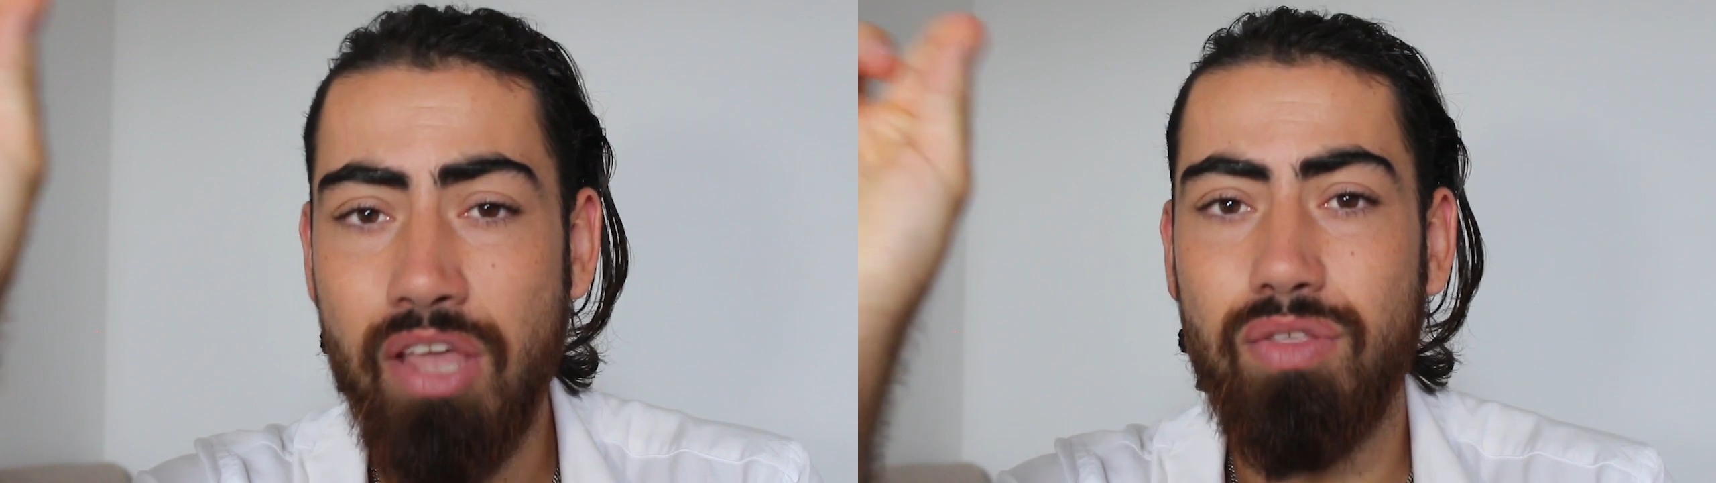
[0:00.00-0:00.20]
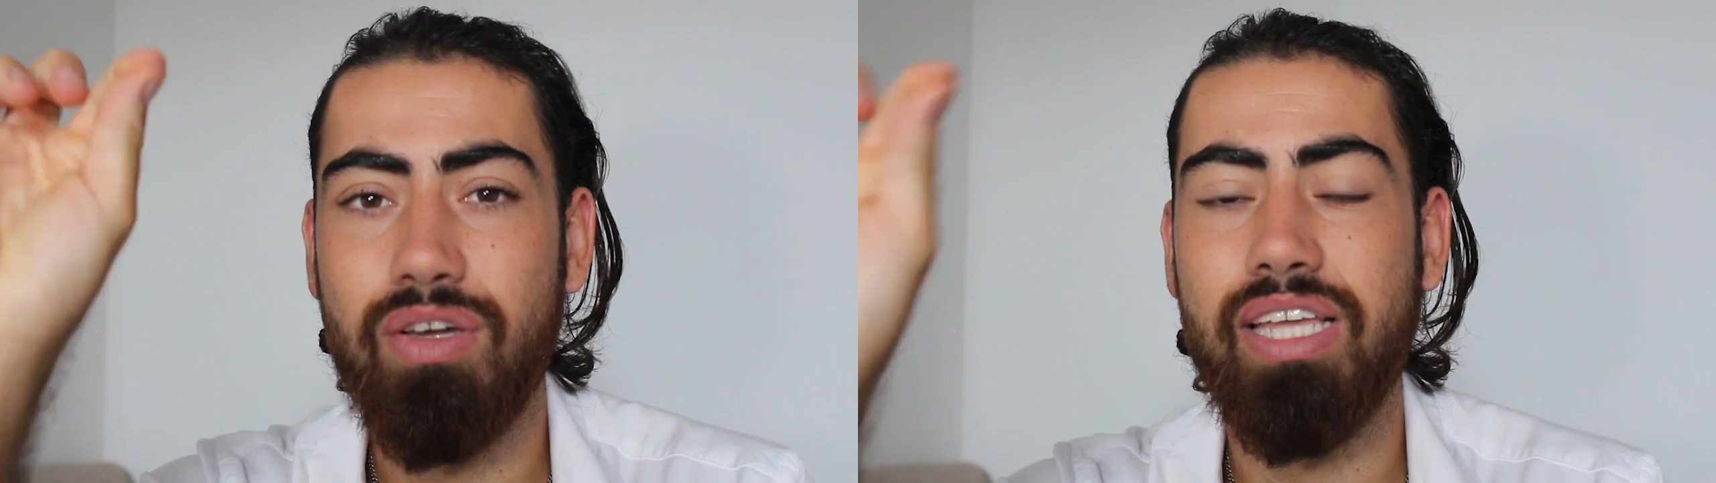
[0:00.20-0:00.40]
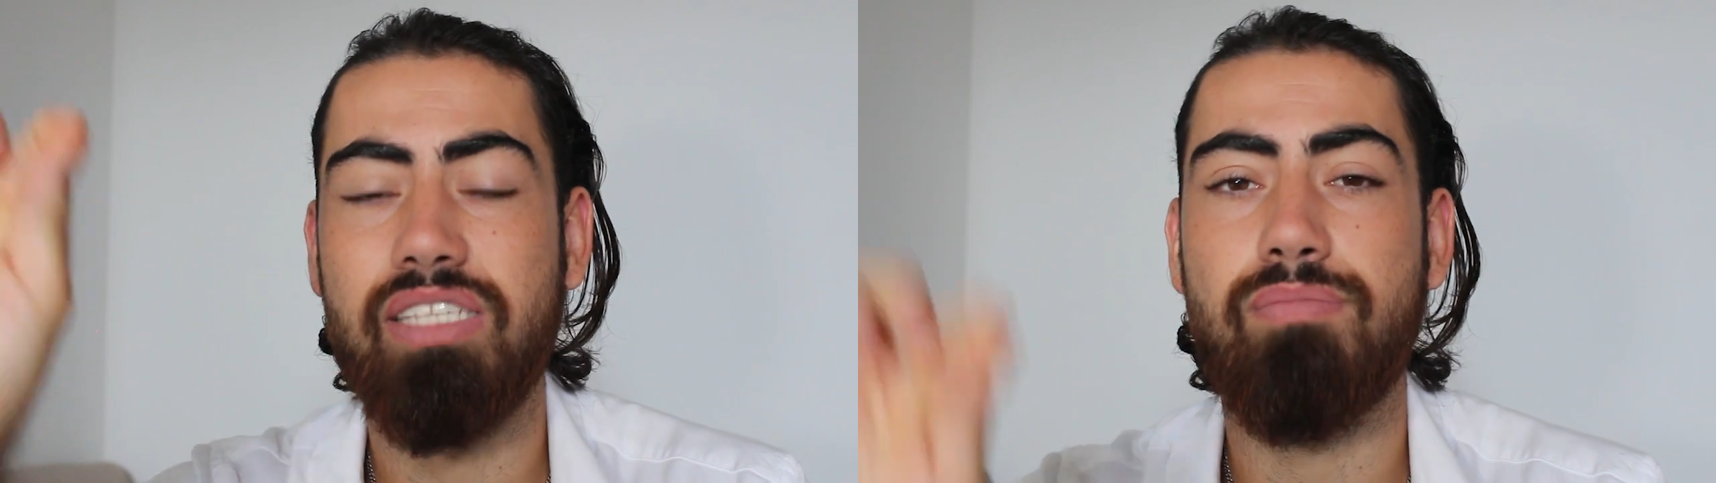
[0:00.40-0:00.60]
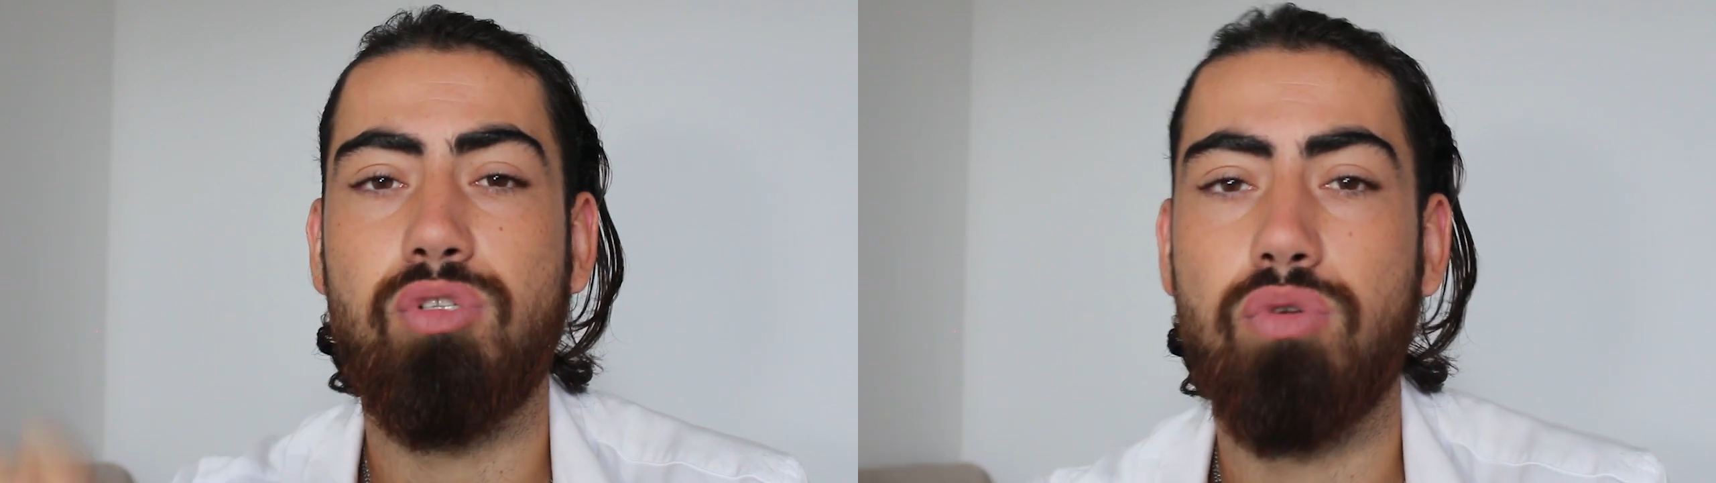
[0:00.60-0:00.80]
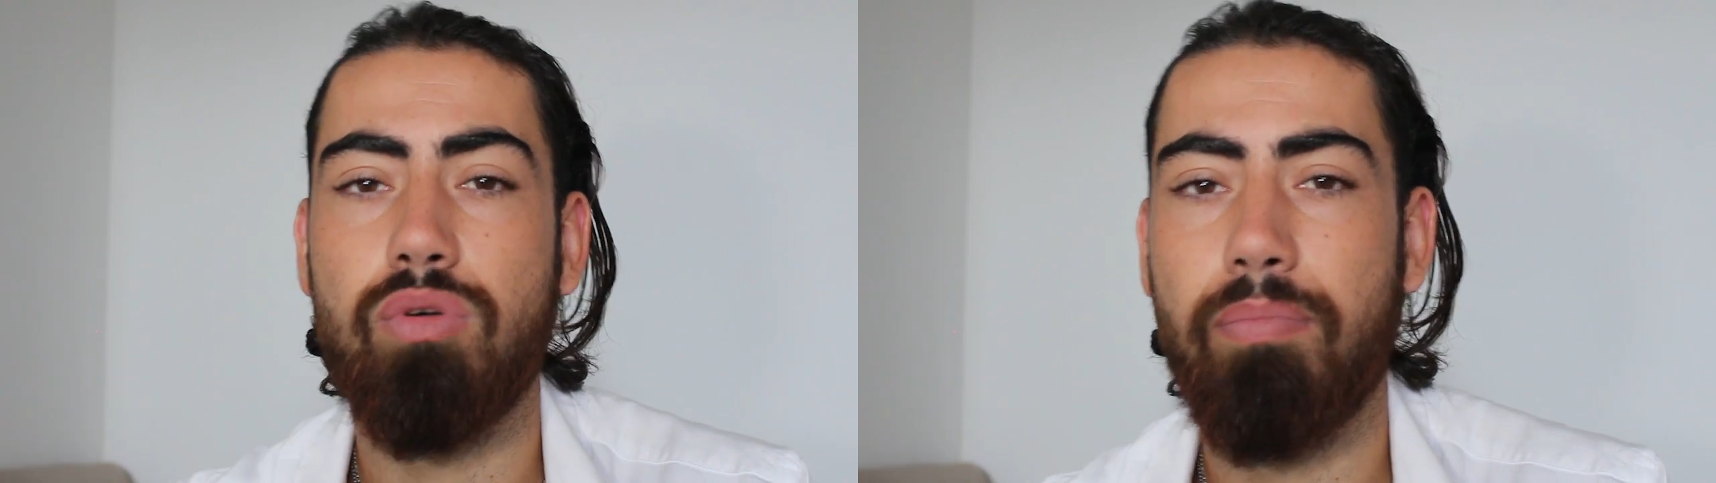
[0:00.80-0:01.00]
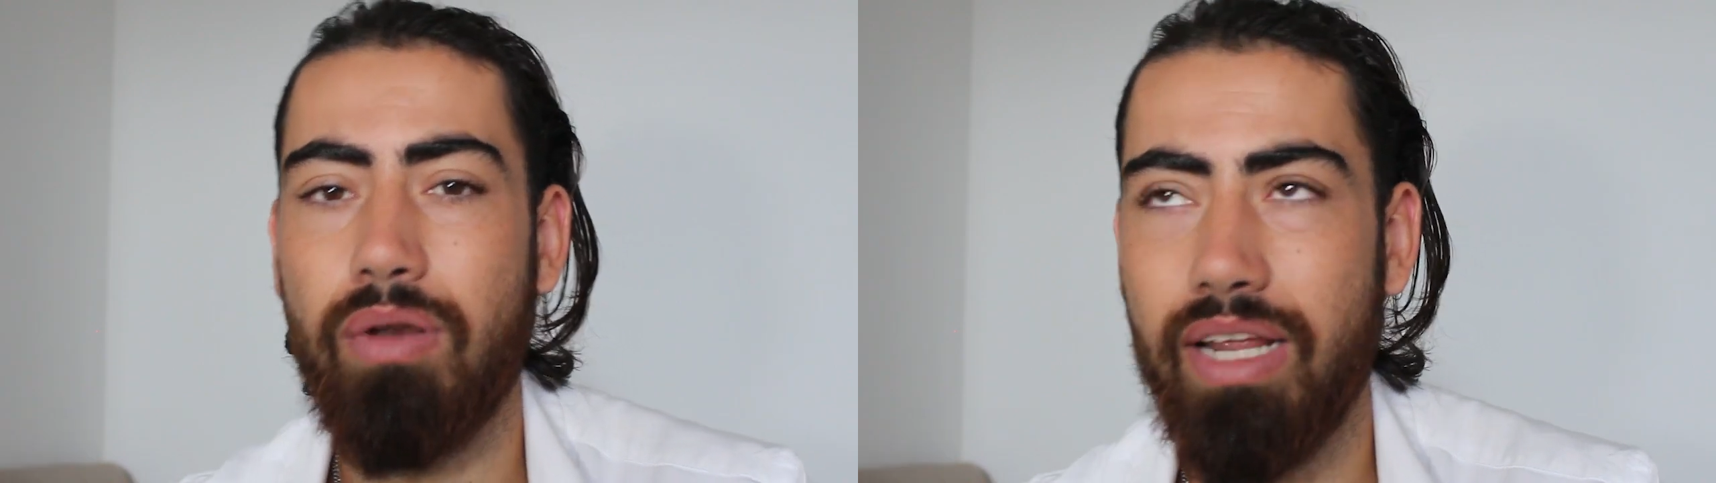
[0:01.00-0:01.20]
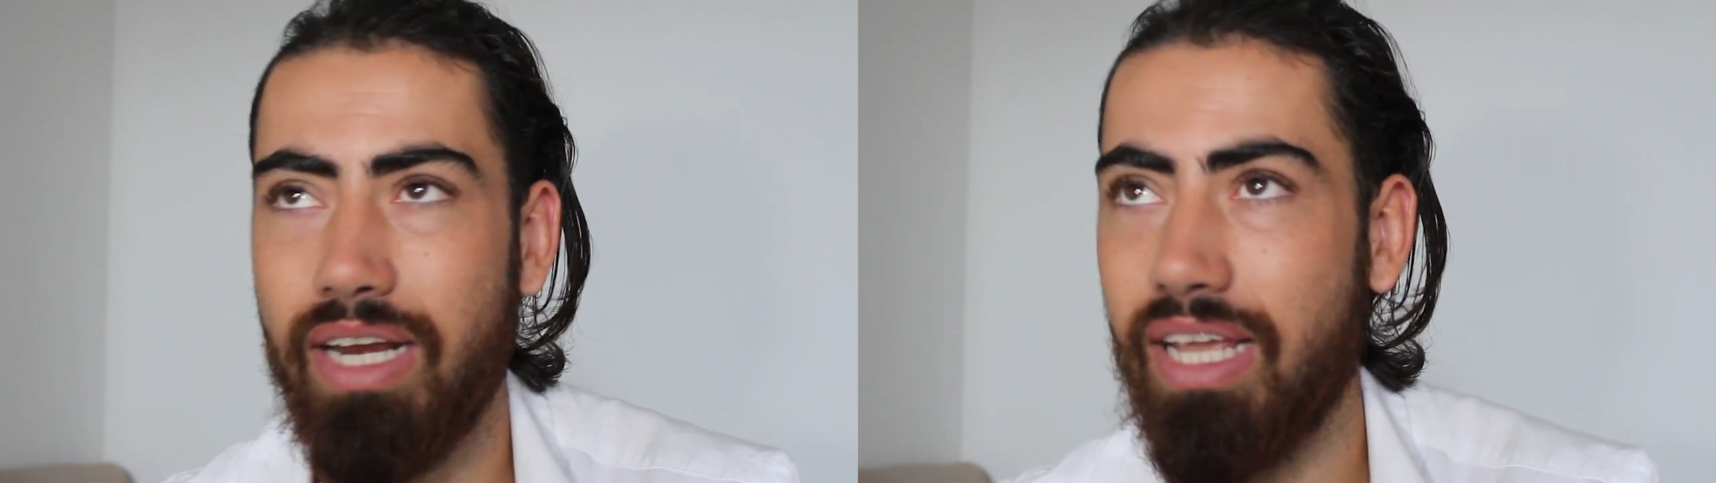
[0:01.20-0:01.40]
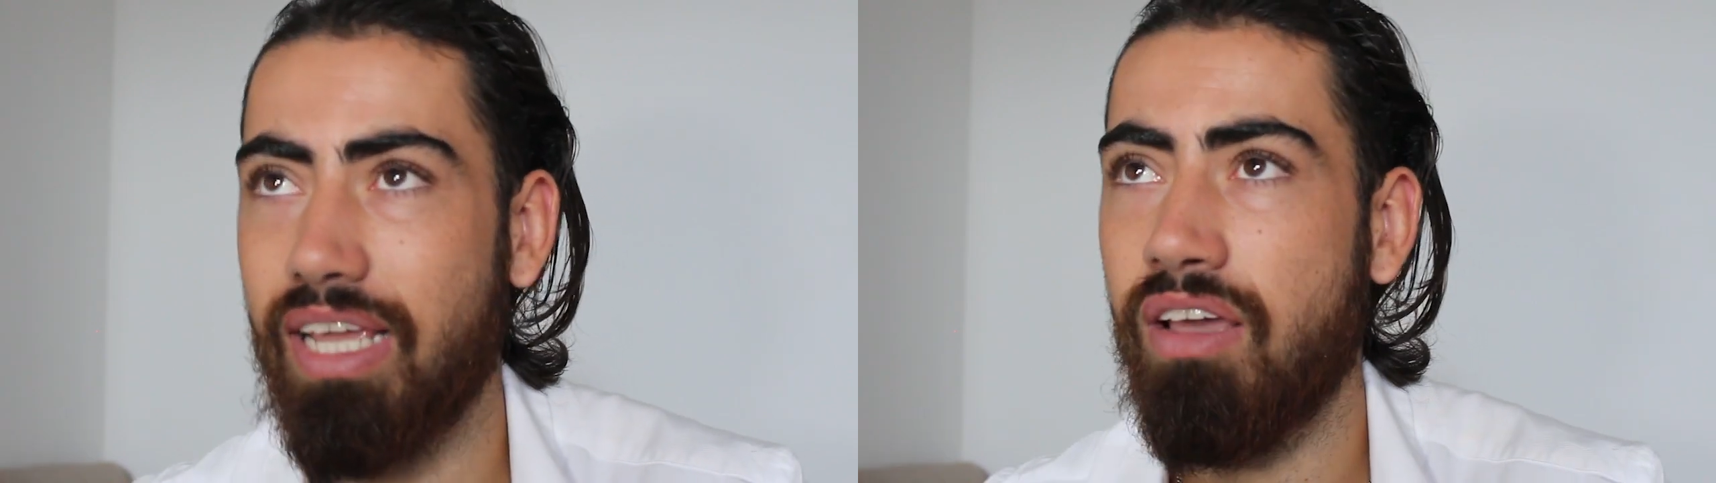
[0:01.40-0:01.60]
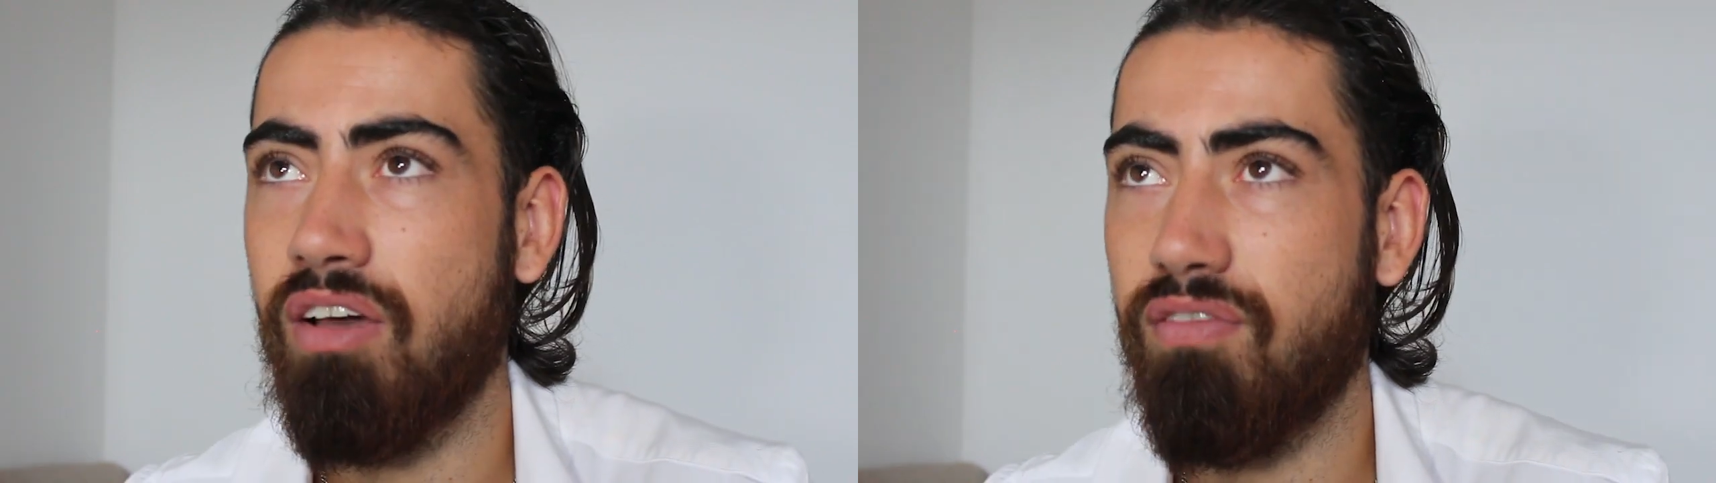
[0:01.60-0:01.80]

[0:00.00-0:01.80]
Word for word: that gets them to completely